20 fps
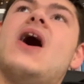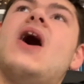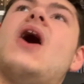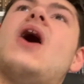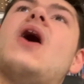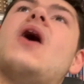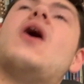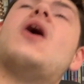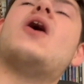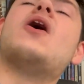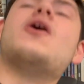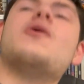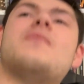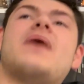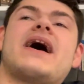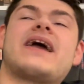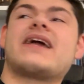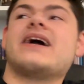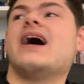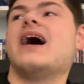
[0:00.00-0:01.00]
Oh
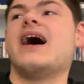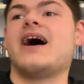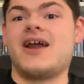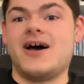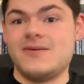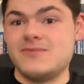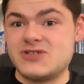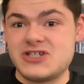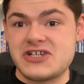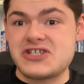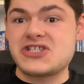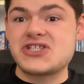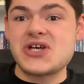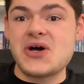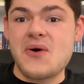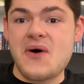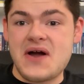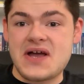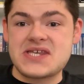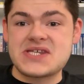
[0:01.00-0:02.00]
my god, I'm just
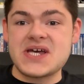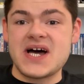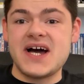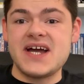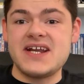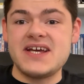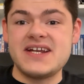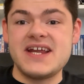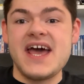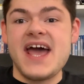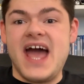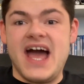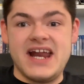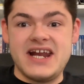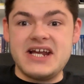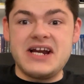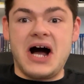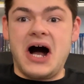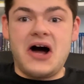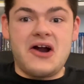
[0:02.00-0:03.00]
so excited. And
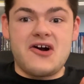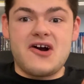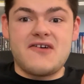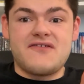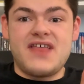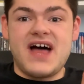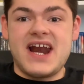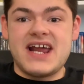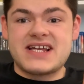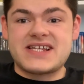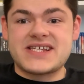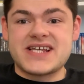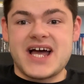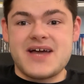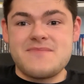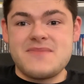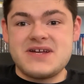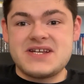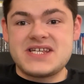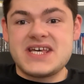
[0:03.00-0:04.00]
in honor of that
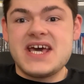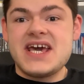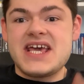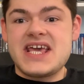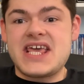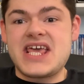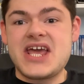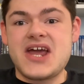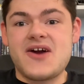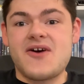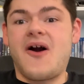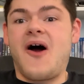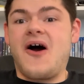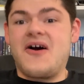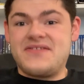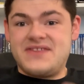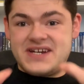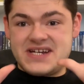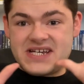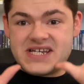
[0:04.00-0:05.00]
excitement, here
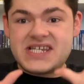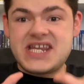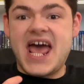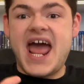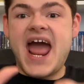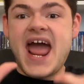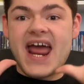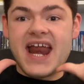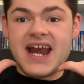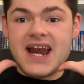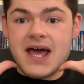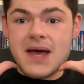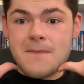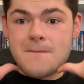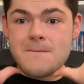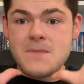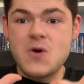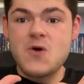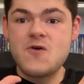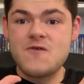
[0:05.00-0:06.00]
are the 10
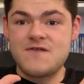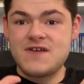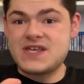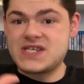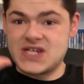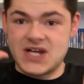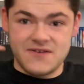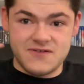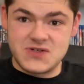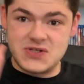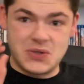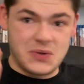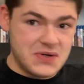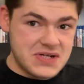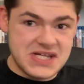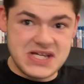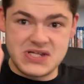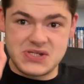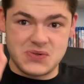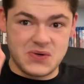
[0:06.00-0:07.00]
movies of
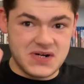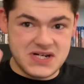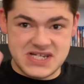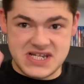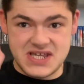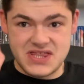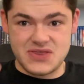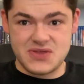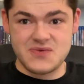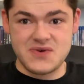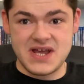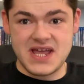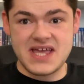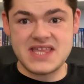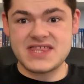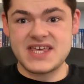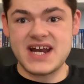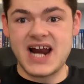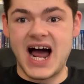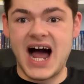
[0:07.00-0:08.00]
2023
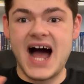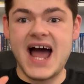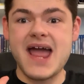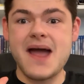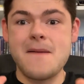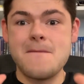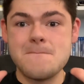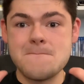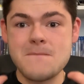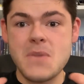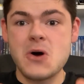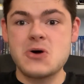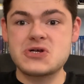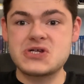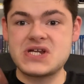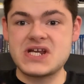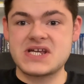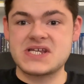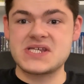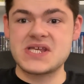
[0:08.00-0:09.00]
that I am
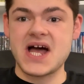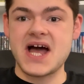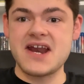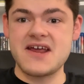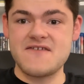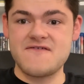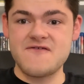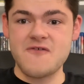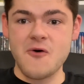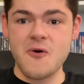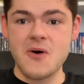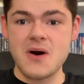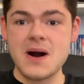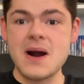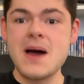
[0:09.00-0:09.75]
most excited for.